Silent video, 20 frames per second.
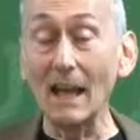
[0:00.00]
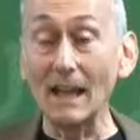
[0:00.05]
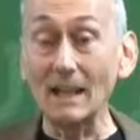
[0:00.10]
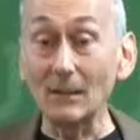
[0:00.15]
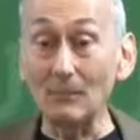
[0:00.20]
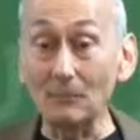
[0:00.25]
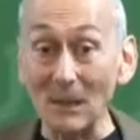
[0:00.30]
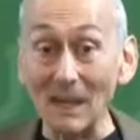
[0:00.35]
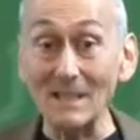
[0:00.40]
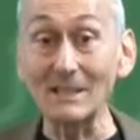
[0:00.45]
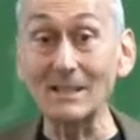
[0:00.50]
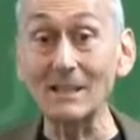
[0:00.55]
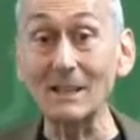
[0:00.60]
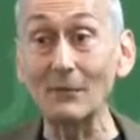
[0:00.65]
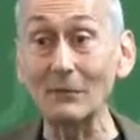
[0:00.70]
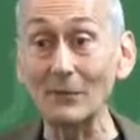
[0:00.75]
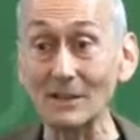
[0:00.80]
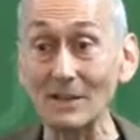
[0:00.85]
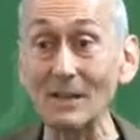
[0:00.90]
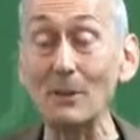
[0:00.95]
and the best
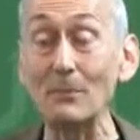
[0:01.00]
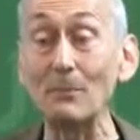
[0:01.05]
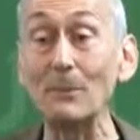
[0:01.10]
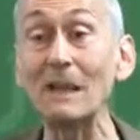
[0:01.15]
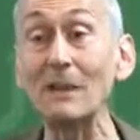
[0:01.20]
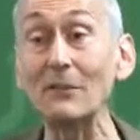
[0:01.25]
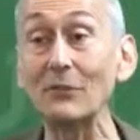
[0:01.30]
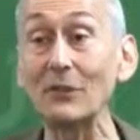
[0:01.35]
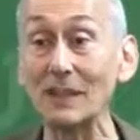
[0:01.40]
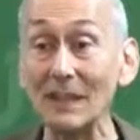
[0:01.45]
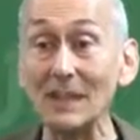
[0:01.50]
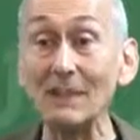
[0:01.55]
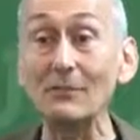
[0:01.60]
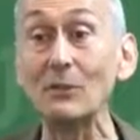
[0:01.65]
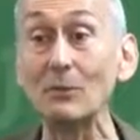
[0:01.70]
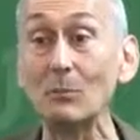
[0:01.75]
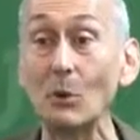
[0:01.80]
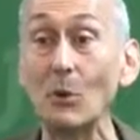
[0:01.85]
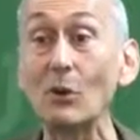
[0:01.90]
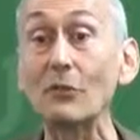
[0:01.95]
stuff is going to benefit
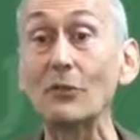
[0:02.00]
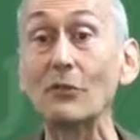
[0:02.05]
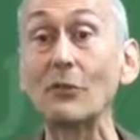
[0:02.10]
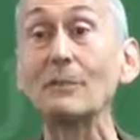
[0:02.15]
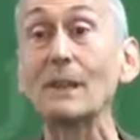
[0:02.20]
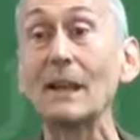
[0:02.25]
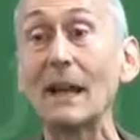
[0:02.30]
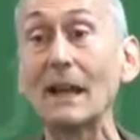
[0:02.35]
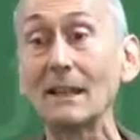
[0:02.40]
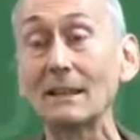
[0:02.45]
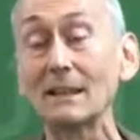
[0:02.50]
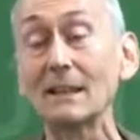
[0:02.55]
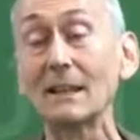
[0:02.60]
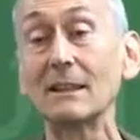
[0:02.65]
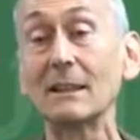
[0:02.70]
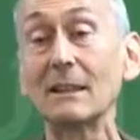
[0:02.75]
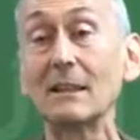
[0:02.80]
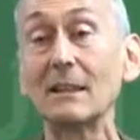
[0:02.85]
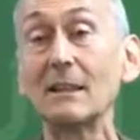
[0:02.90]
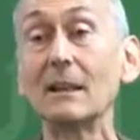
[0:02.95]
even more from that
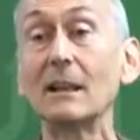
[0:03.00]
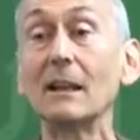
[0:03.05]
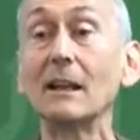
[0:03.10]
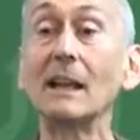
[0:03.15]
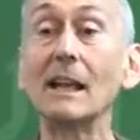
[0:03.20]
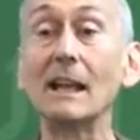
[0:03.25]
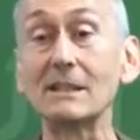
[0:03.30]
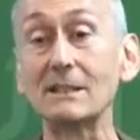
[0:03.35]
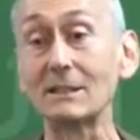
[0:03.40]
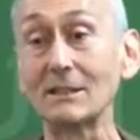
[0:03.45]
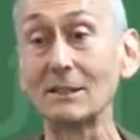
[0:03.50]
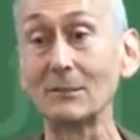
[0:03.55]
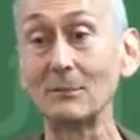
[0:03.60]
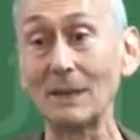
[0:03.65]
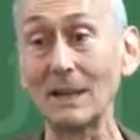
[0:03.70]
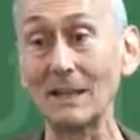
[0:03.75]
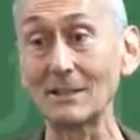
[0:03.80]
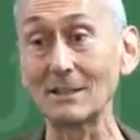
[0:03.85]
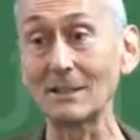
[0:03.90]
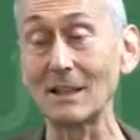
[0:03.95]
than the less than
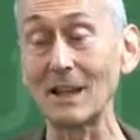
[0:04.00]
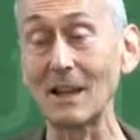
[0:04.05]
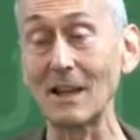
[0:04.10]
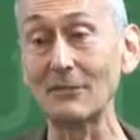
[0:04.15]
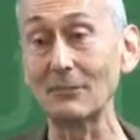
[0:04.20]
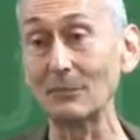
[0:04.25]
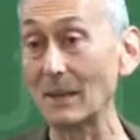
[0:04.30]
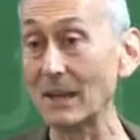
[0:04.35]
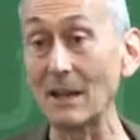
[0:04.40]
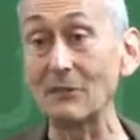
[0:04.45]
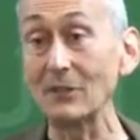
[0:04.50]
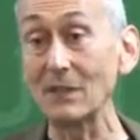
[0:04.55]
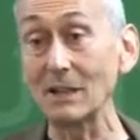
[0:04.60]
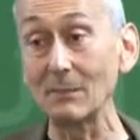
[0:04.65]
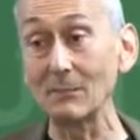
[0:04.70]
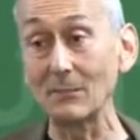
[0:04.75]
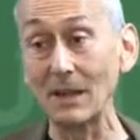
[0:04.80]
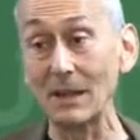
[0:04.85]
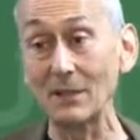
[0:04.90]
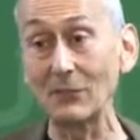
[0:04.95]
best stuff. But
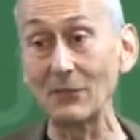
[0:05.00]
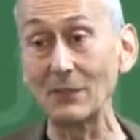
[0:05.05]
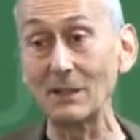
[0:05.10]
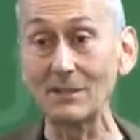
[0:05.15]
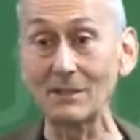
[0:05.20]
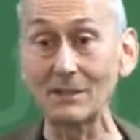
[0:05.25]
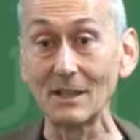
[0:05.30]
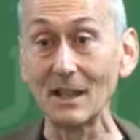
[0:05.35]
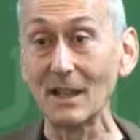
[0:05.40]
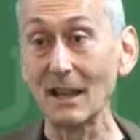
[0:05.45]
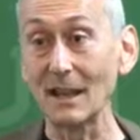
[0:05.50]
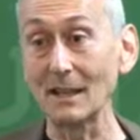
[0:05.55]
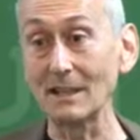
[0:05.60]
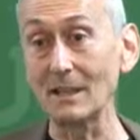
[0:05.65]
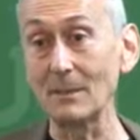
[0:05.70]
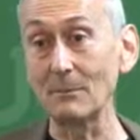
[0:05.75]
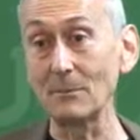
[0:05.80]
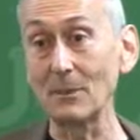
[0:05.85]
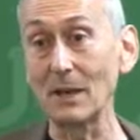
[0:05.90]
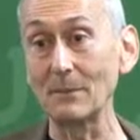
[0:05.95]
everything benefits
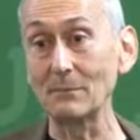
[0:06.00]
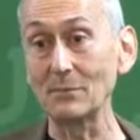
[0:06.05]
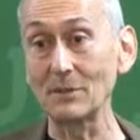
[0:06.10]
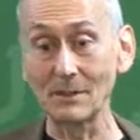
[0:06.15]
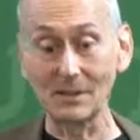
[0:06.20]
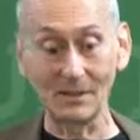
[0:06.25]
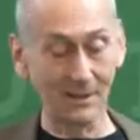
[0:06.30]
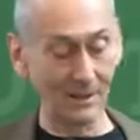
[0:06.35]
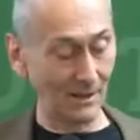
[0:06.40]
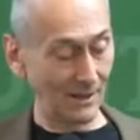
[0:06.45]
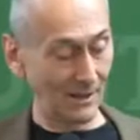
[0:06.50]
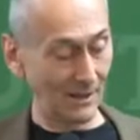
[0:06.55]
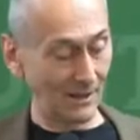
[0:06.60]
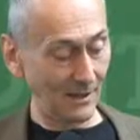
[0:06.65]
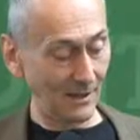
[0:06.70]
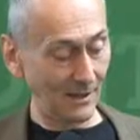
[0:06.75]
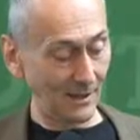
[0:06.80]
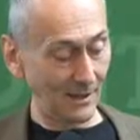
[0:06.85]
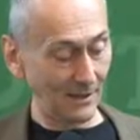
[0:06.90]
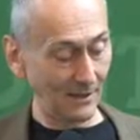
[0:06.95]
except perhaps the
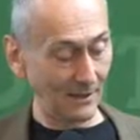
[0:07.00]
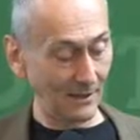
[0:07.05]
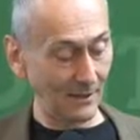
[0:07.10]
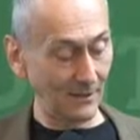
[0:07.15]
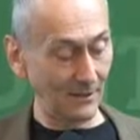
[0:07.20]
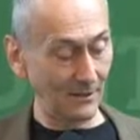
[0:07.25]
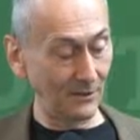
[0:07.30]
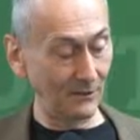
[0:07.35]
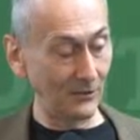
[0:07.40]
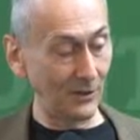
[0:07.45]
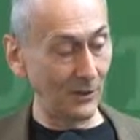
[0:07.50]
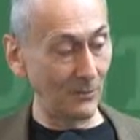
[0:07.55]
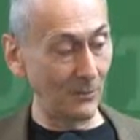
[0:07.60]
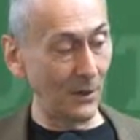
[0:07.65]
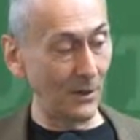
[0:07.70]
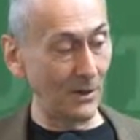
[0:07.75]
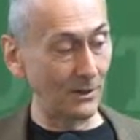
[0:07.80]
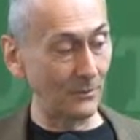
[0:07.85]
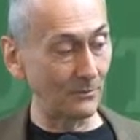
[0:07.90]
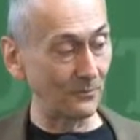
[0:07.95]
very
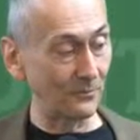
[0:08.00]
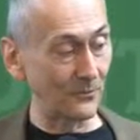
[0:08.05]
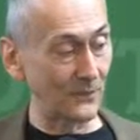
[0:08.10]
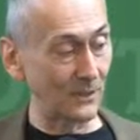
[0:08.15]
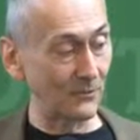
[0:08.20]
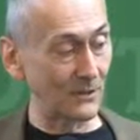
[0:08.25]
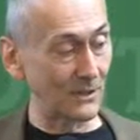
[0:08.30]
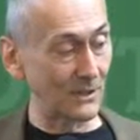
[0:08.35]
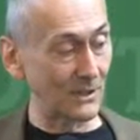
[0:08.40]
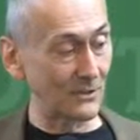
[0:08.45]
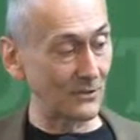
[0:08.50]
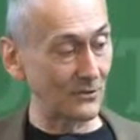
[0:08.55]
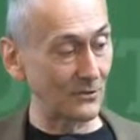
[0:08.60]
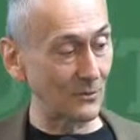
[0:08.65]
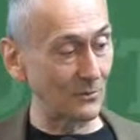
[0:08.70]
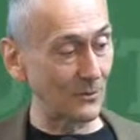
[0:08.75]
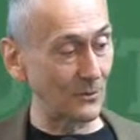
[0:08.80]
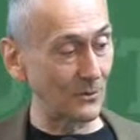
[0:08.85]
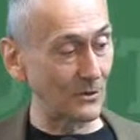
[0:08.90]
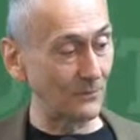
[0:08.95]
bottom of this
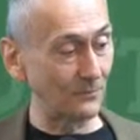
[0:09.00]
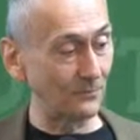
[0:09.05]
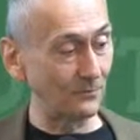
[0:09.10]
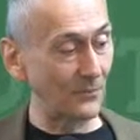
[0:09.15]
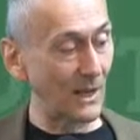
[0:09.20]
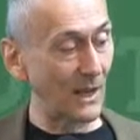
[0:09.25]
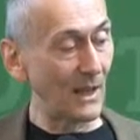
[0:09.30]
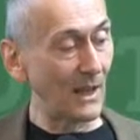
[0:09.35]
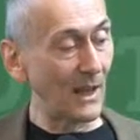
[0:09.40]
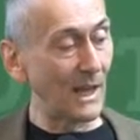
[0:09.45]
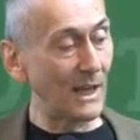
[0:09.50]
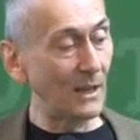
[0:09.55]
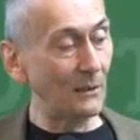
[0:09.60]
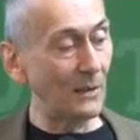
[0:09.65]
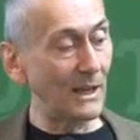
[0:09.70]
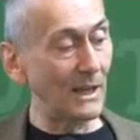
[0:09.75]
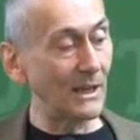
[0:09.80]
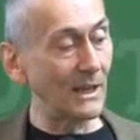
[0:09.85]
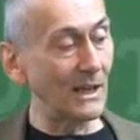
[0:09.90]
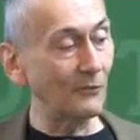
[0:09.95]
distribution.
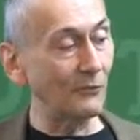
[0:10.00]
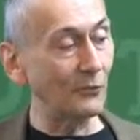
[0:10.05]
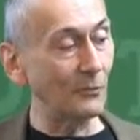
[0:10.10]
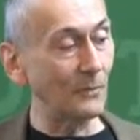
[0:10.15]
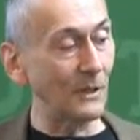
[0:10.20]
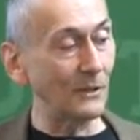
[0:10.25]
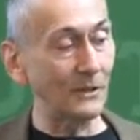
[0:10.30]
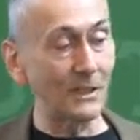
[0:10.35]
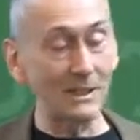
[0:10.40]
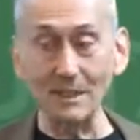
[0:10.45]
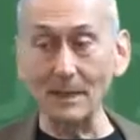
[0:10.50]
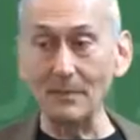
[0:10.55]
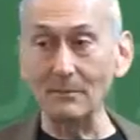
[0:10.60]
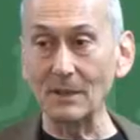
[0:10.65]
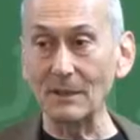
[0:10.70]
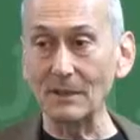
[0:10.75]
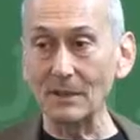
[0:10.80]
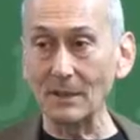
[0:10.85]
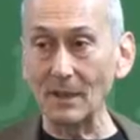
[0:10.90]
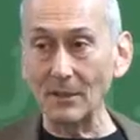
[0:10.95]
Anyway, enough about this. I'm
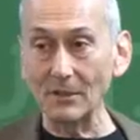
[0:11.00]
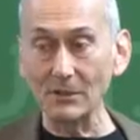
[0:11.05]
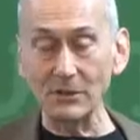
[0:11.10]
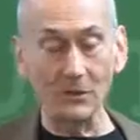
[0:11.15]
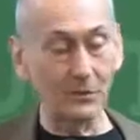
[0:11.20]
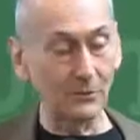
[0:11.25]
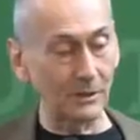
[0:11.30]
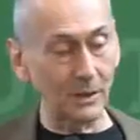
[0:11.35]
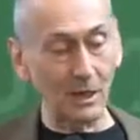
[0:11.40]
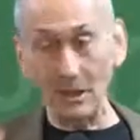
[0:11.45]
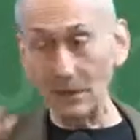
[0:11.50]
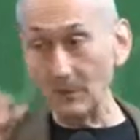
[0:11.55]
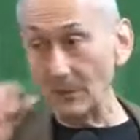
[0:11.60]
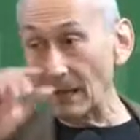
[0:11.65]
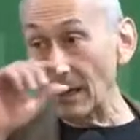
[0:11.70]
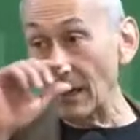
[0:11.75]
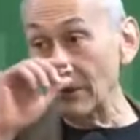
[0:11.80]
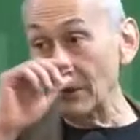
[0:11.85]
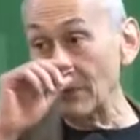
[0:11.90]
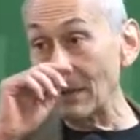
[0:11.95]
going to also talk
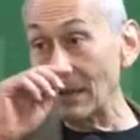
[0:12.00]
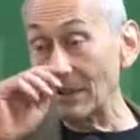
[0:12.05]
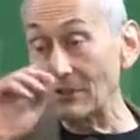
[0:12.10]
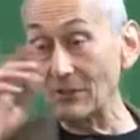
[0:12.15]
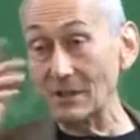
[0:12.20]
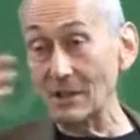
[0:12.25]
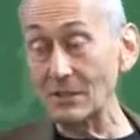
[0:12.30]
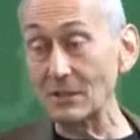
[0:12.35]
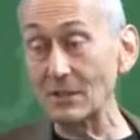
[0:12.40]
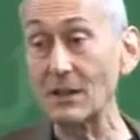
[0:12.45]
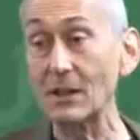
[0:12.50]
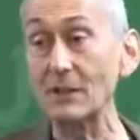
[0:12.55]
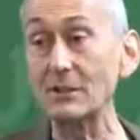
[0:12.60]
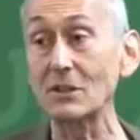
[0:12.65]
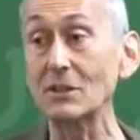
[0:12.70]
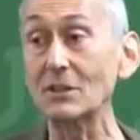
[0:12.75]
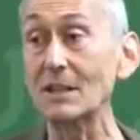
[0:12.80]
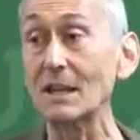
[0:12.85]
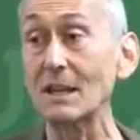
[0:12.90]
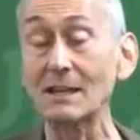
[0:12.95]
about other metrics. It's not
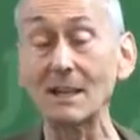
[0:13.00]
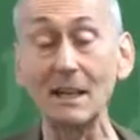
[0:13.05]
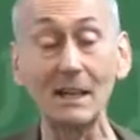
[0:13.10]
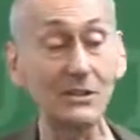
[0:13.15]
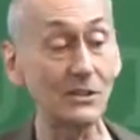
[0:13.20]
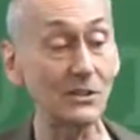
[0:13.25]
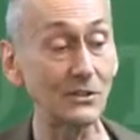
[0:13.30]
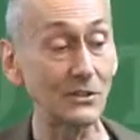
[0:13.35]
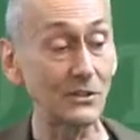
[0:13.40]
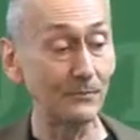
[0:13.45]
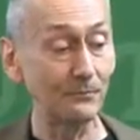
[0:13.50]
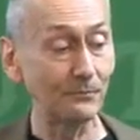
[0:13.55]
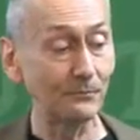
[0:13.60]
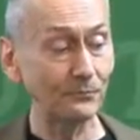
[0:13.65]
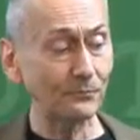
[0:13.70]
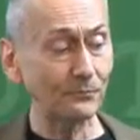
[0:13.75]
just citations